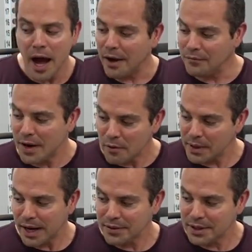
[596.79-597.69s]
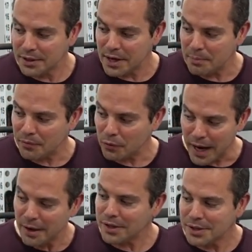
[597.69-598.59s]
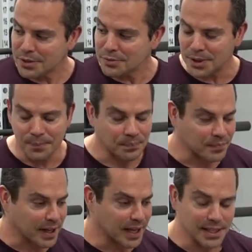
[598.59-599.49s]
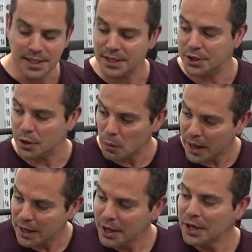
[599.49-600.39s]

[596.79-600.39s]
I've never been on the internet before. How do you use it? And he said, you know what?